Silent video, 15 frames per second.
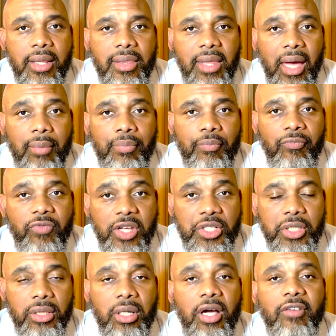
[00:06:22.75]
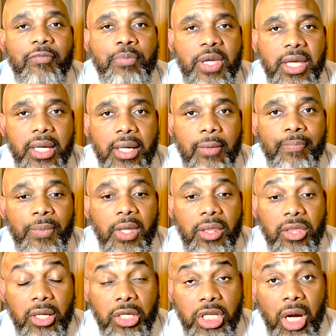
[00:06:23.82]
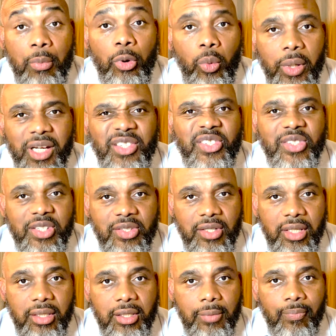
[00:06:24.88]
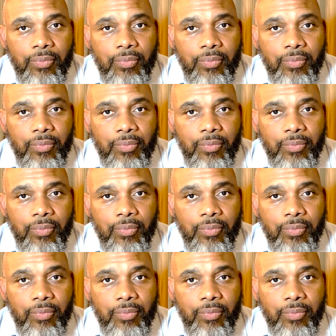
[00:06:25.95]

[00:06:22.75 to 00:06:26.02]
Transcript: that vision of being the number one assistant